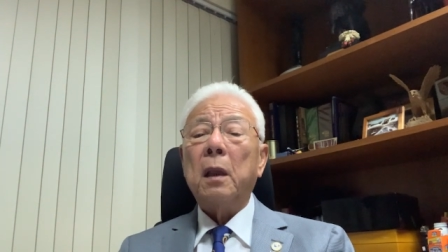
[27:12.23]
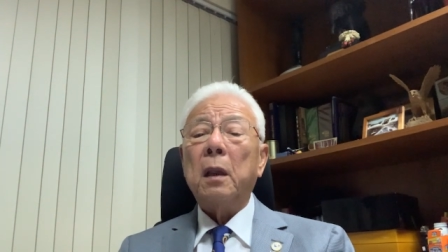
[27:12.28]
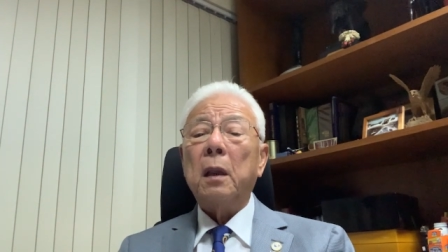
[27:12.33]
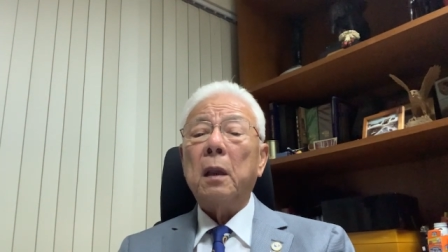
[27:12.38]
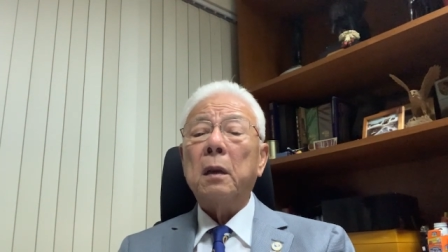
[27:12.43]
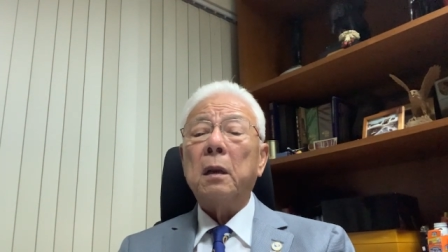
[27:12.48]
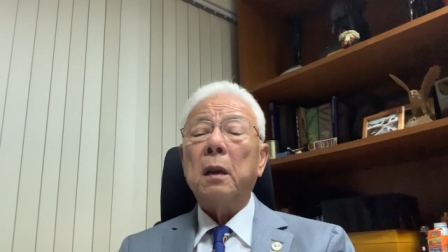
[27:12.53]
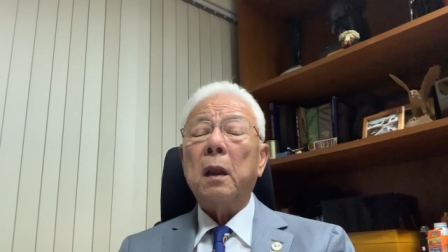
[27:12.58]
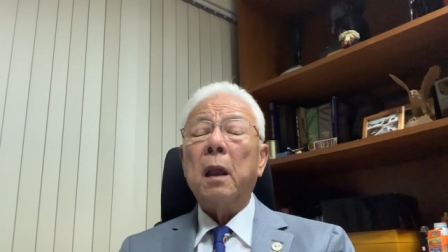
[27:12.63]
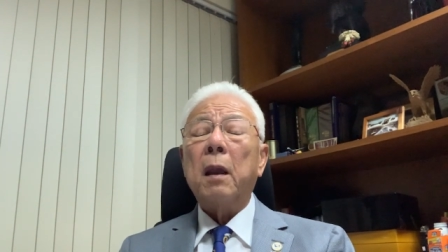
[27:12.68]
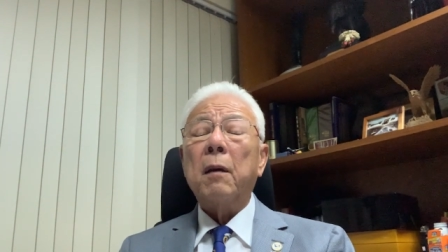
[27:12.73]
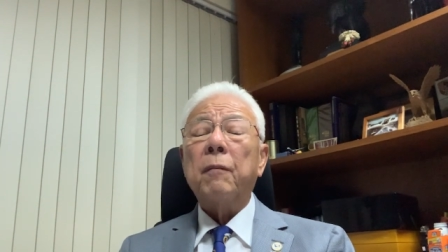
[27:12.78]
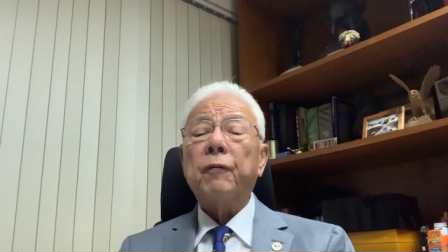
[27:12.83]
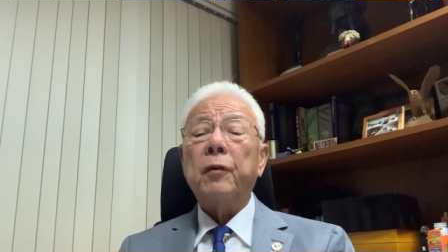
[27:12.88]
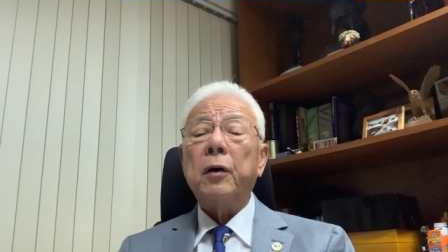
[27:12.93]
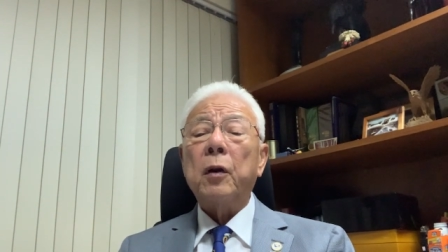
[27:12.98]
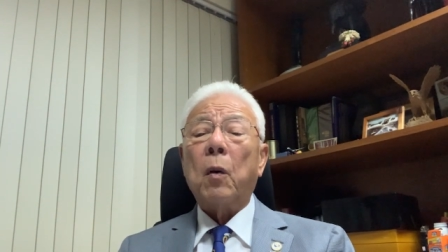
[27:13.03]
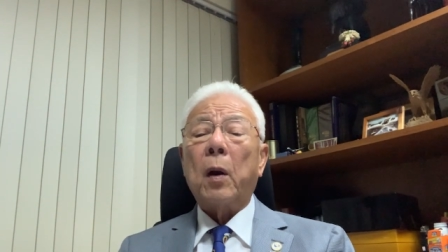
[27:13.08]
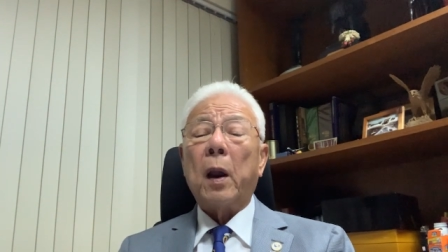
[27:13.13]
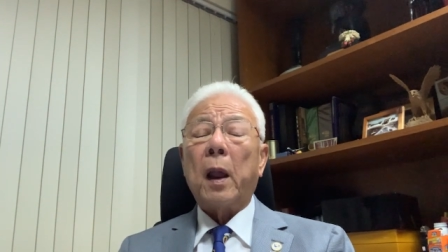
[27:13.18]
in
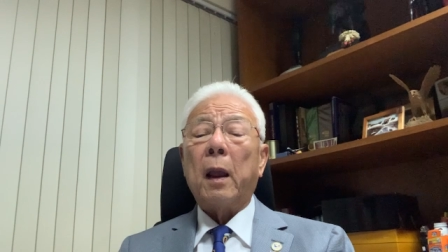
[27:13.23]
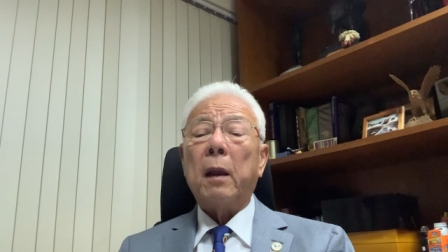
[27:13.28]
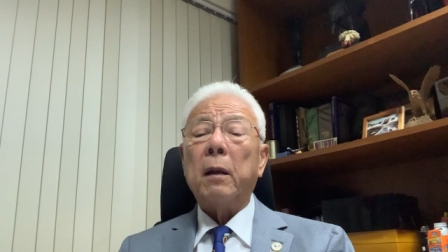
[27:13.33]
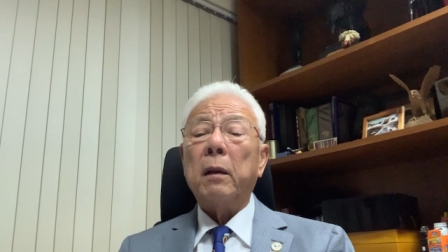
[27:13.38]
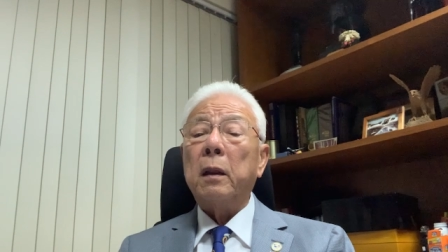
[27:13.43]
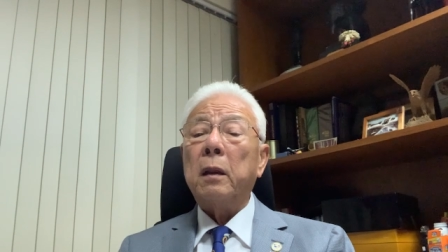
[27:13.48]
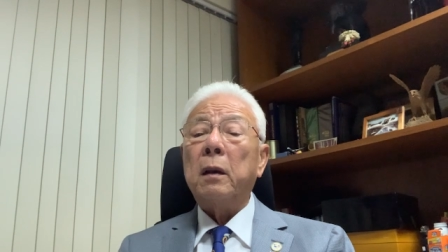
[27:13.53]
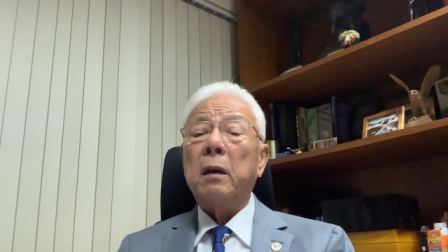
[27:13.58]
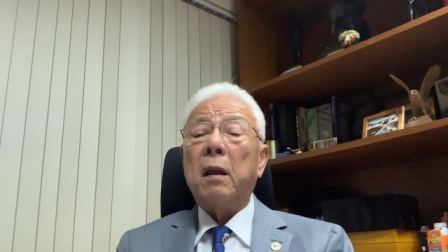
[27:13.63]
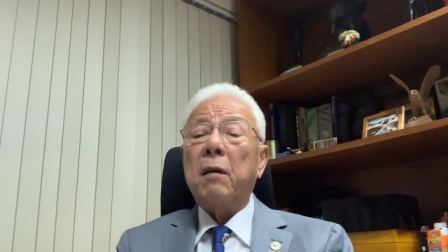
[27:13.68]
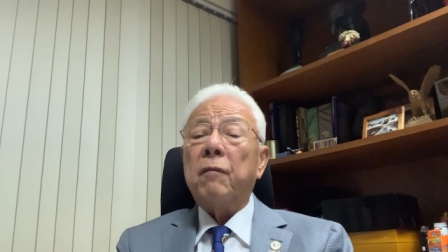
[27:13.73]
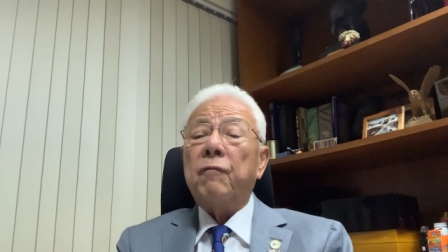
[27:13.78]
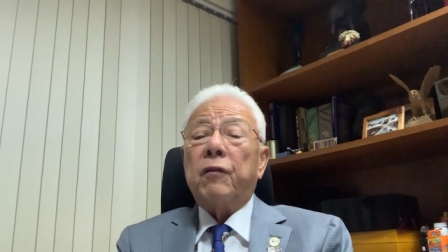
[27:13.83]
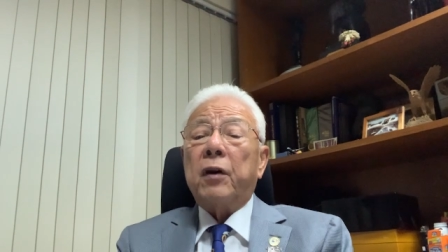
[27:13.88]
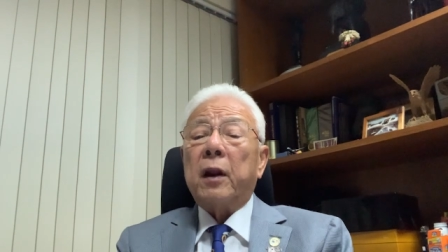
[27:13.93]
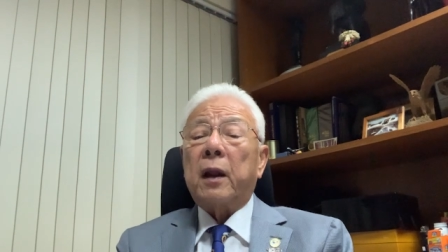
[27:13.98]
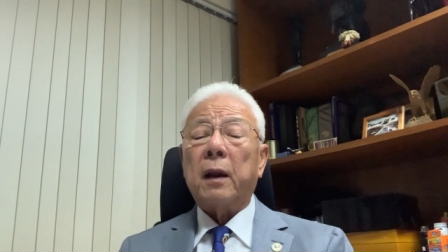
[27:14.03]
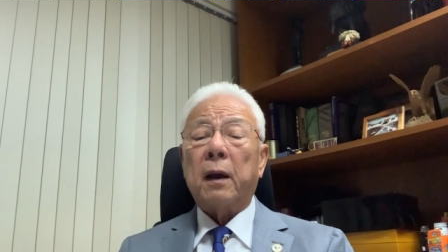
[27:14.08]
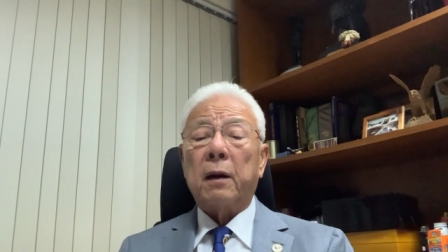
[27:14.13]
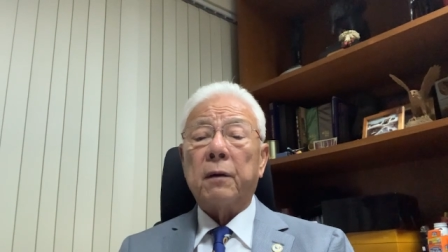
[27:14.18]
everywhere, in
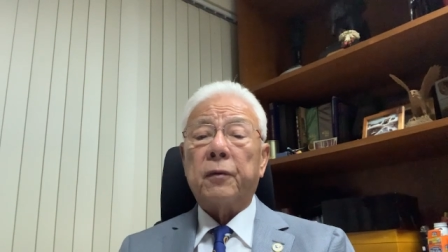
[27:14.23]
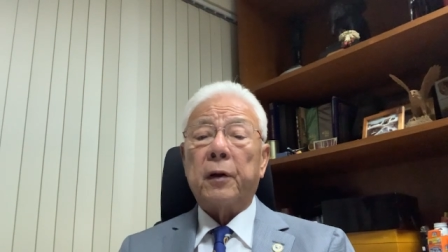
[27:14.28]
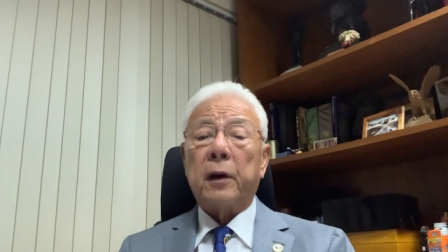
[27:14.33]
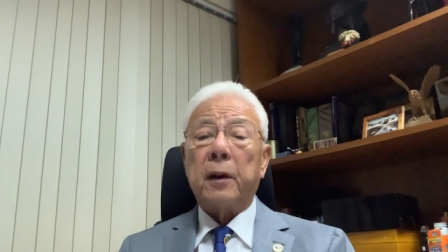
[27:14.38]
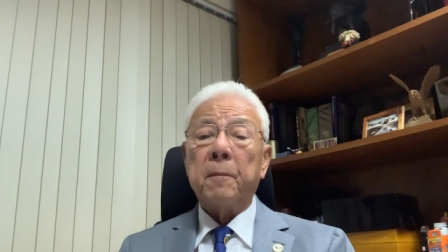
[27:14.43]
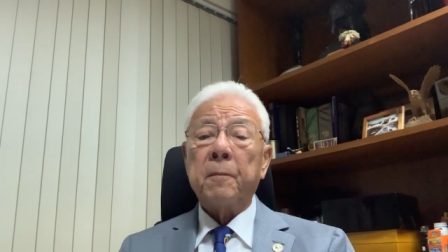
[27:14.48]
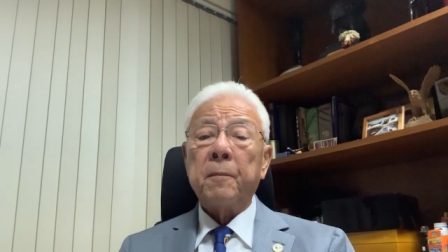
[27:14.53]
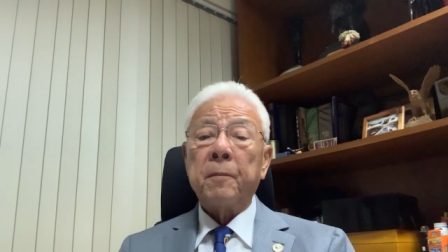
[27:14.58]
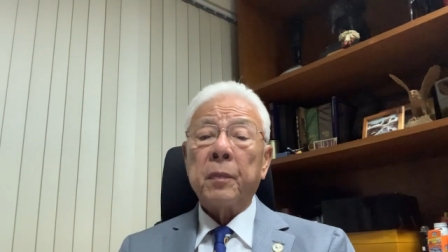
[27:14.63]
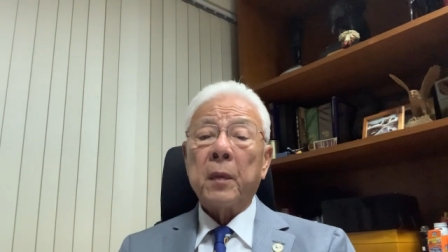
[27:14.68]
every country.